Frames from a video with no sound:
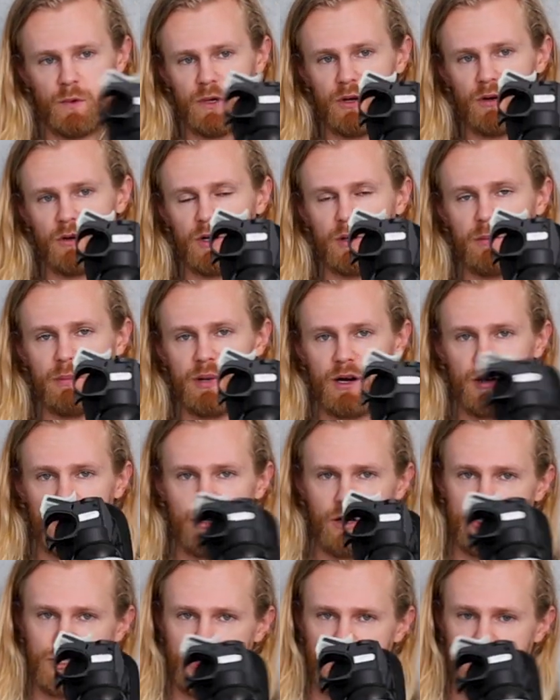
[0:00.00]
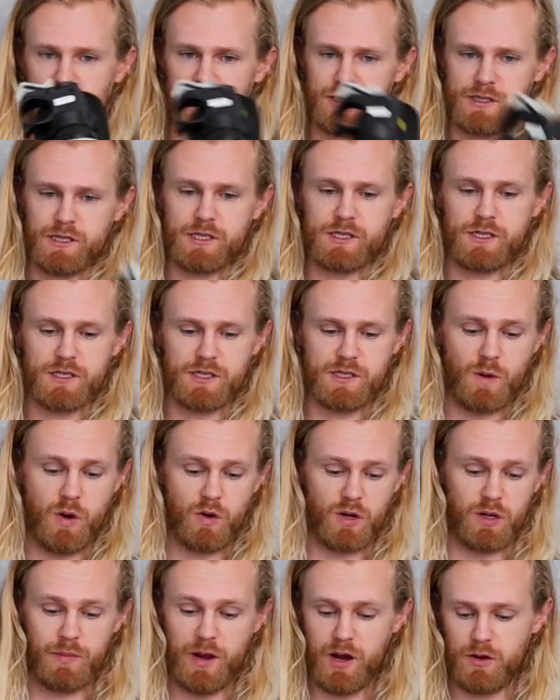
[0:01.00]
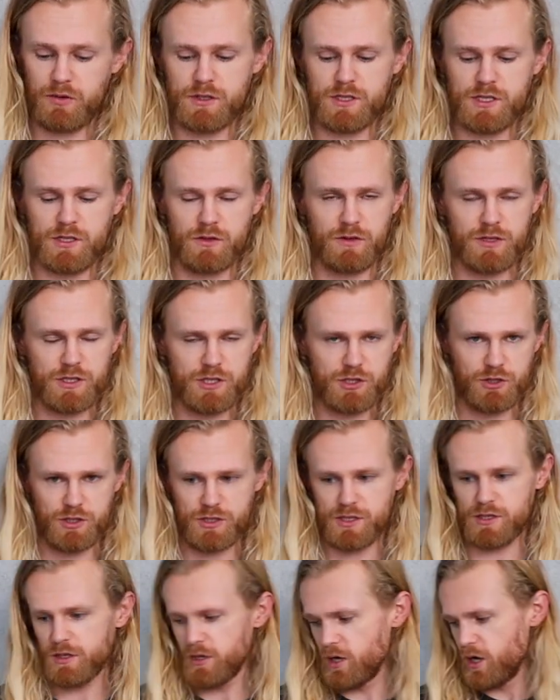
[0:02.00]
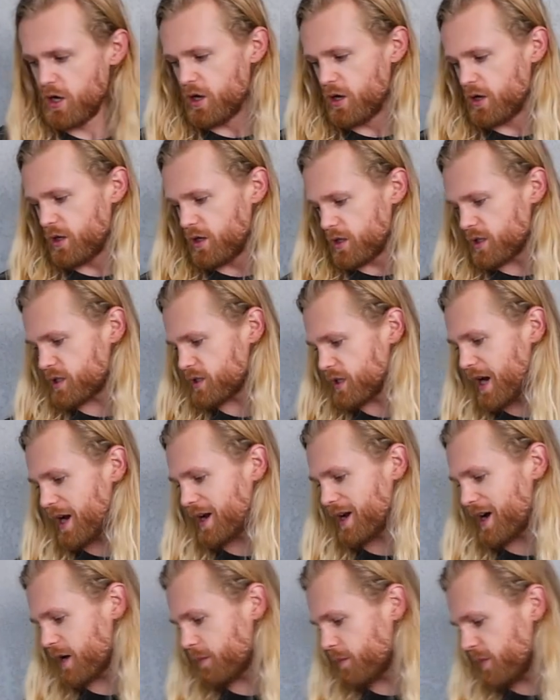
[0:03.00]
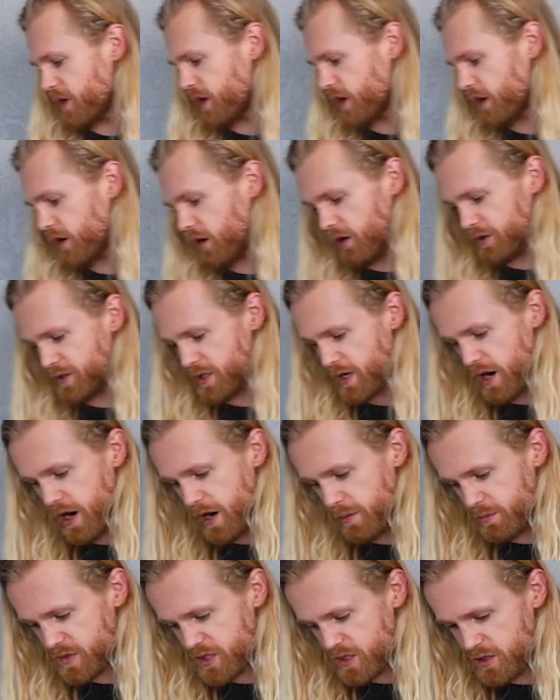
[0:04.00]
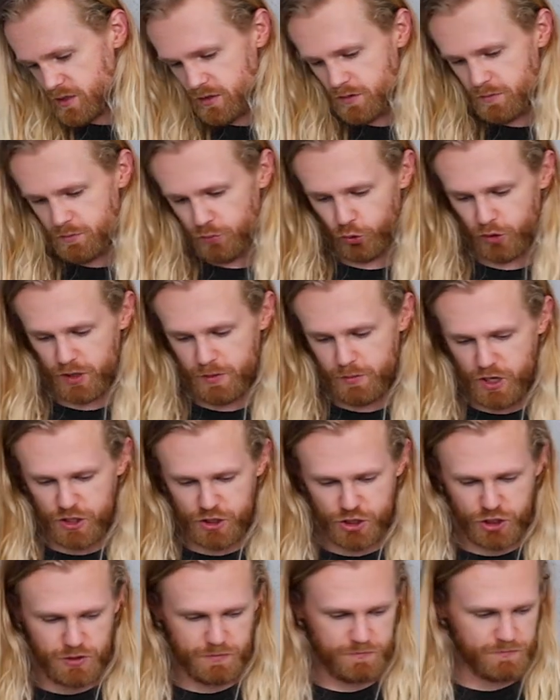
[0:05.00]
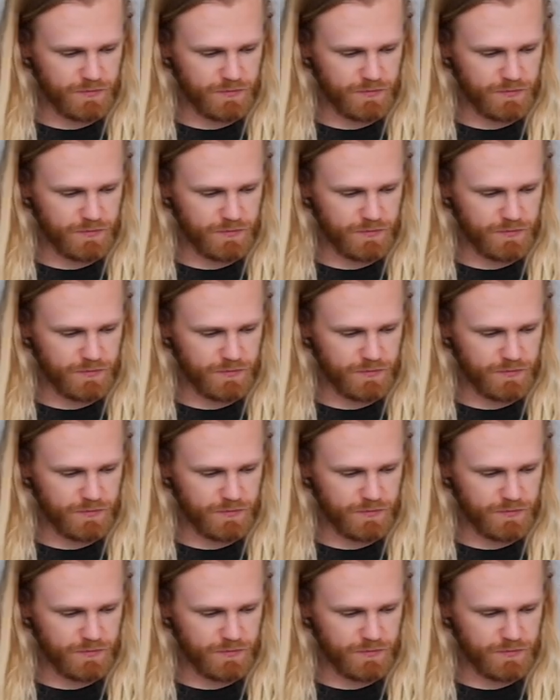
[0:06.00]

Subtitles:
We were in bear country because it's the Smoky Mountains, so this just stayed on me at all times, pretty much.